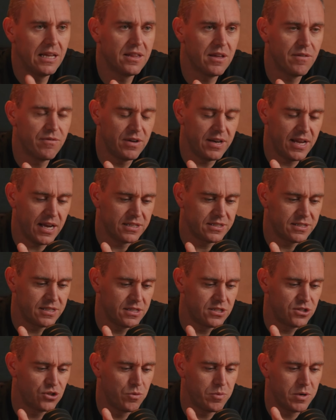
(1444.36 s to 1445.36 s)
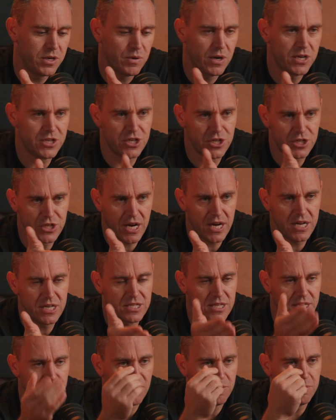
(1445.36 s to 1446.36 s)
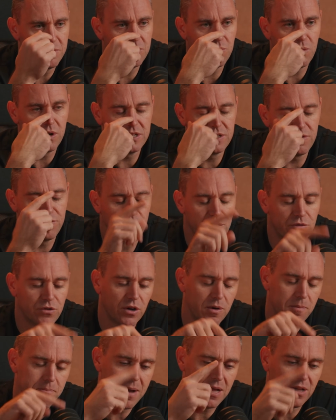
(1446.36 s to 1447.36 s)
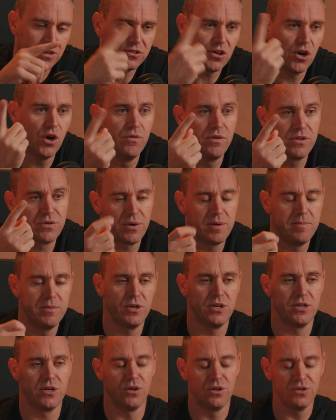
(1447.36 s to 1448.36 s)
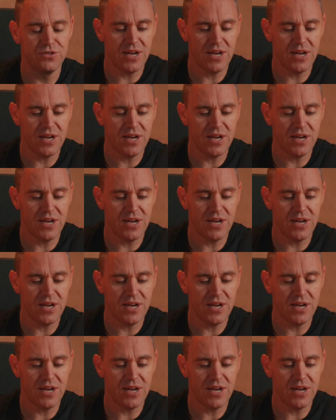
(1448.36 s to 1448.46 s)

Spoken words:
they've announced this superannuation change, the government, whereas if you've got a balance over $3 million,